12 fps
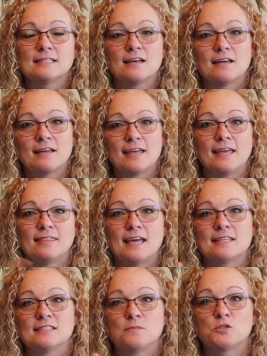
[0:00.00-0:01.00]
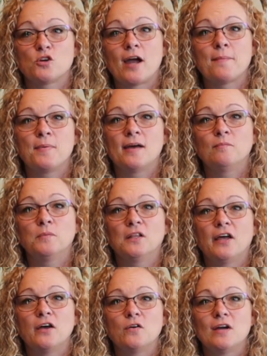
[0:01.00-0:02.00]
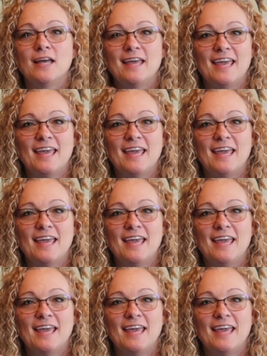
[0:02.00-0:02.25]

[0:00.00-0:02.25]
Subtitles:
hit that subscribe button below,